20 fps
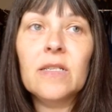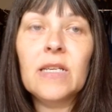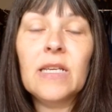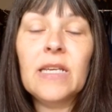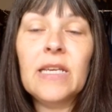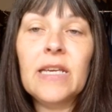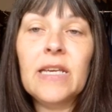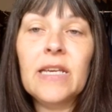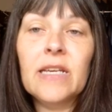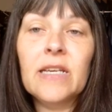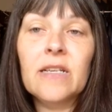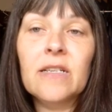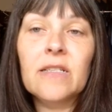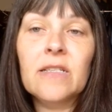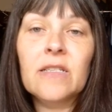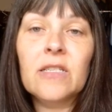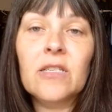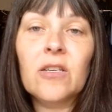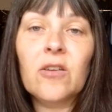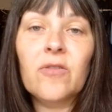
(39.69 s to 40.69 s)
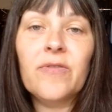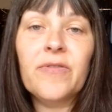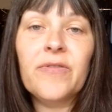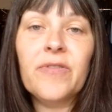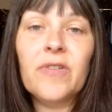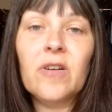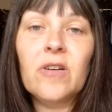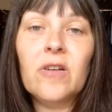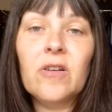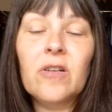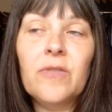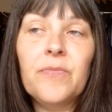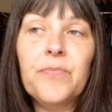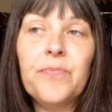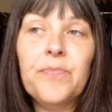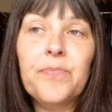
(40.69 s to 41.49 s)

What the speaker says: year so far,